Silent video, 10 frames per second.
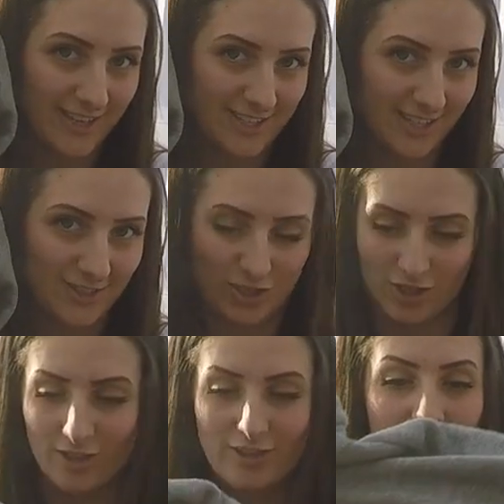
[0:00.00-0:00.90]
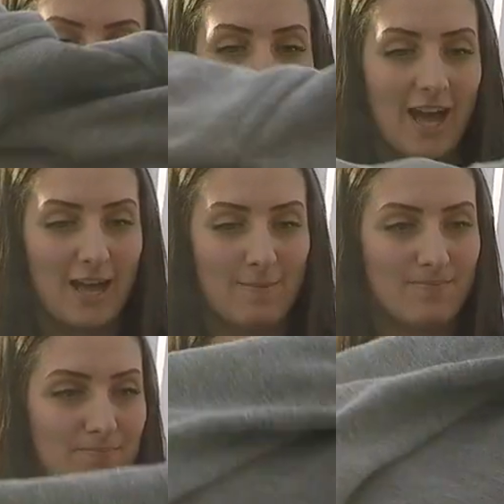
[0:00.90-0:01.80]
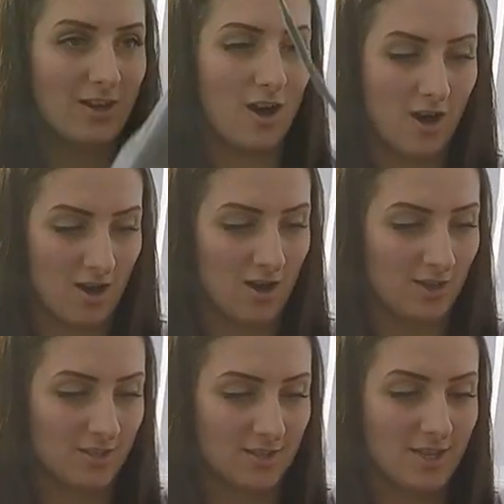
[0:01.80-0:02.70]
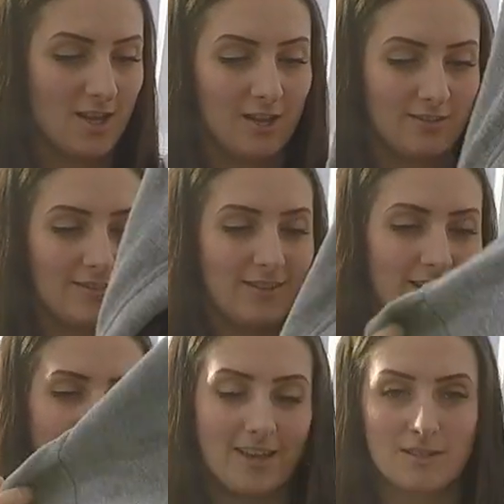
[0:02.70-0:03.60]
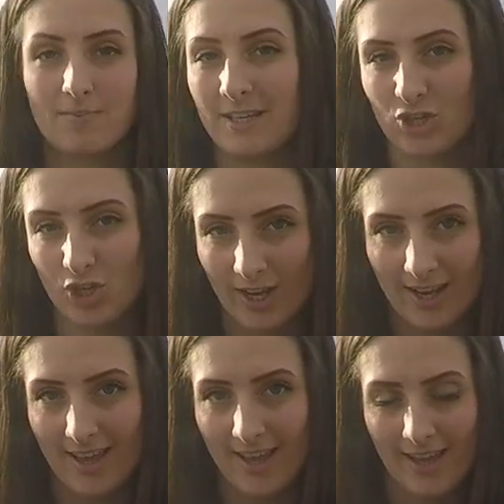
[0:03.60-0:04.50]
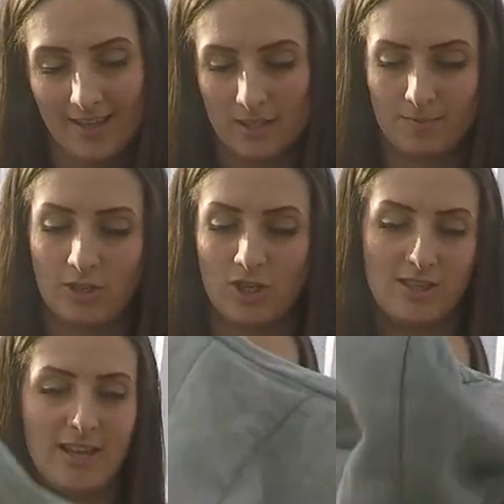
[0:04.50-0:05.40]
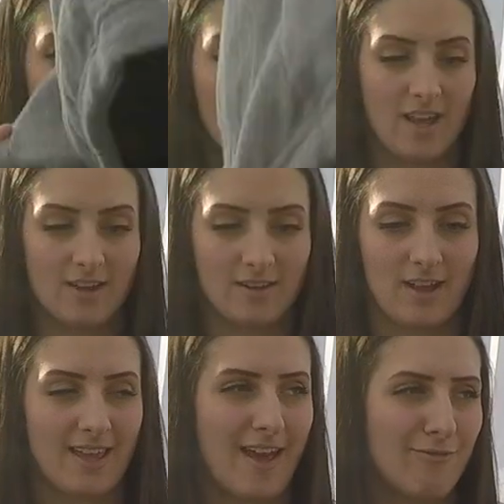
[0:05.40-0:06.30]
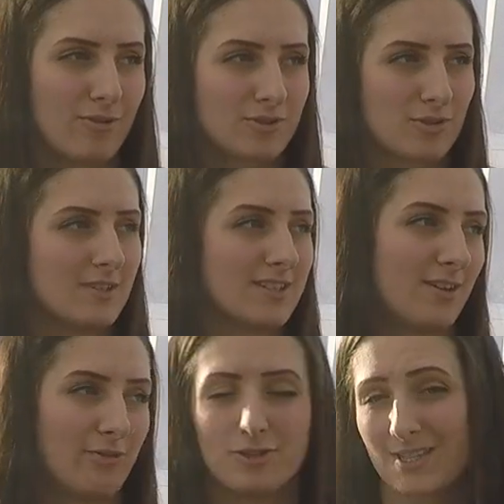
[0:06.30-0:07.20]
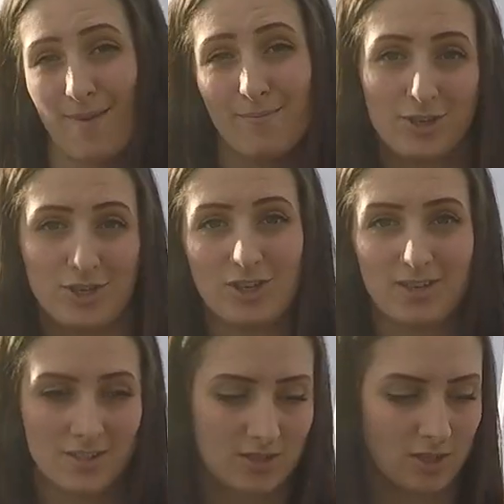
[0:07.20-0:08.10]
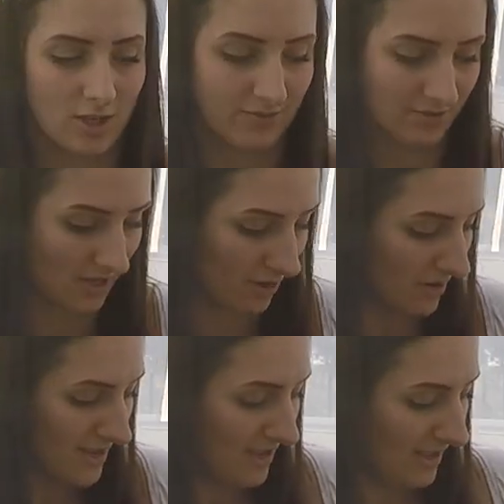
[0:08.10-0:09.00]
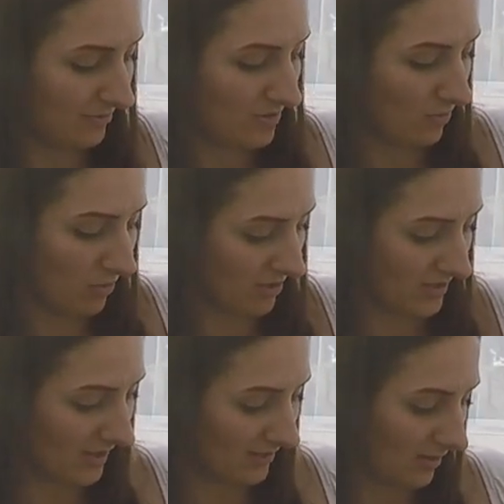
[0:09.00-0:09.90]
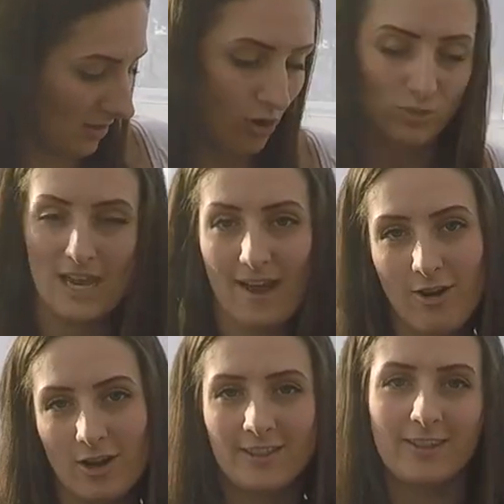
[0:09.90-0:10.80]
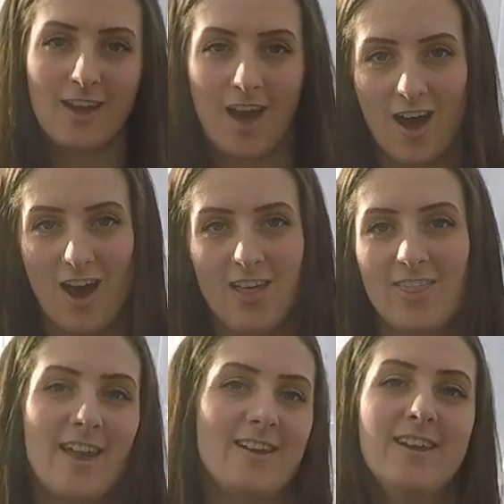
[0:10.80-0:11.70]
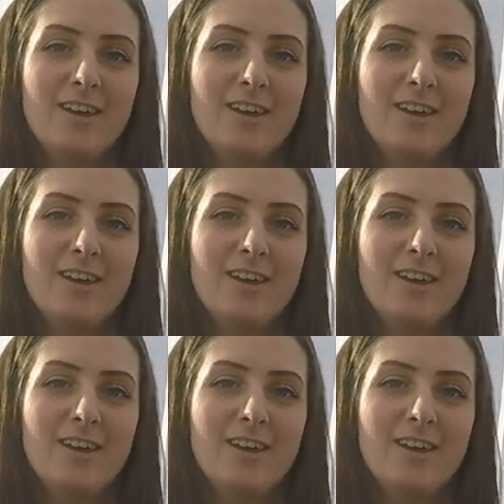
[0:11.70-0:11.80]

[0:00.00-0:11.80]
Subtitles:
essential, because it gets a bit chilly, especially in the evening, and like everyone's always different temperatures and stuff. So if someone wants like the cold air on in the car, then